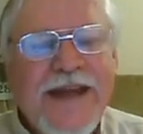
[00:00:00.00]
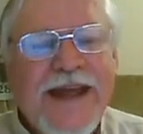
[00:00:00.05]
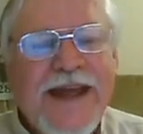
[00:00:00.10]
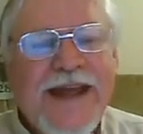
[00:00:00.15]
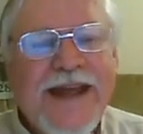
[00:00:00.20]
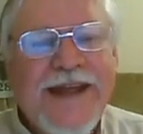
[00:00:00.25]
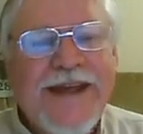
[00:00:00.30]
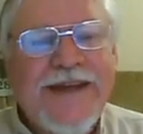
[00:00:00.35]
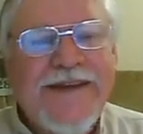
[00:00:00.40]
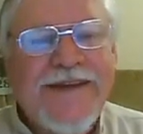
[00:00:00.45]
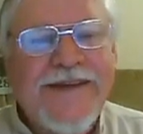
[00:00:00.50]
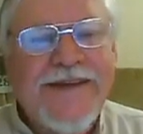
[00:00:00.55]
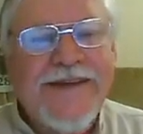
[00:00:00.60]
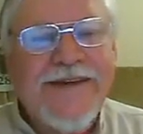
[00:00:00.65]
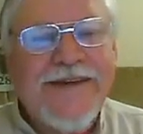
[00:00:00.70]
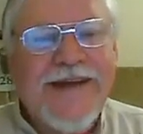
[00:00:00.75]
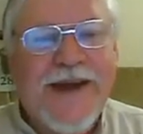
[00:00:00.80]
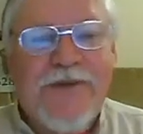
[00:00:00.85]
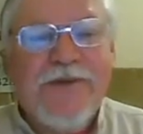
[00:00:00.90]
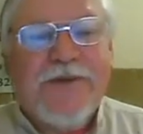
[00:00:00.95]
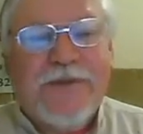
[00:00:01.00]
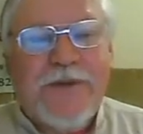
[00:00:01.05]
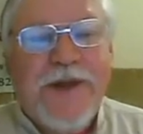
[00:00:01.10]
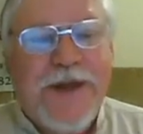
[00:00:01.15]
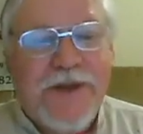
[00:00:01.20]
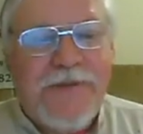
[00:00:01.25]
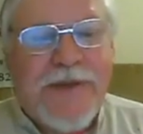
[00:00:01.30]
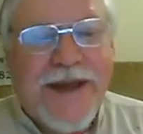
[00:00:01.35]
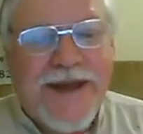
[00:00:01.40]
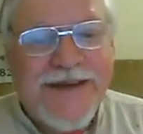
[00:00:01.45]
And I was
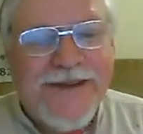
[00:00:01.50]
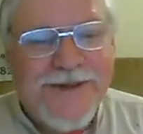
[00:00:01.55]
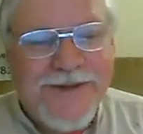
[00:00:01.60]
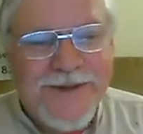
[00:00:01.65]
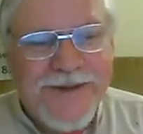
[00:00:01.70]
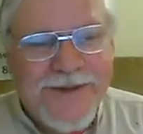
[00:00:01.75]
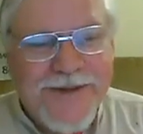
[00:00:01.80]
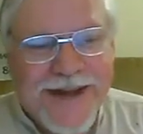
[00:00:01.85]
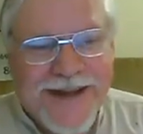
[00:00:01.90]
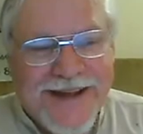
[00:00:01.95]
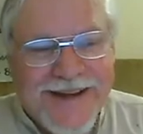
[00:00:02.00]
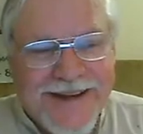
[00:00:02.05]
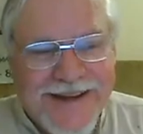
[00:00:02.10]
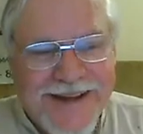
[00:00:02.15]
being paid to do that.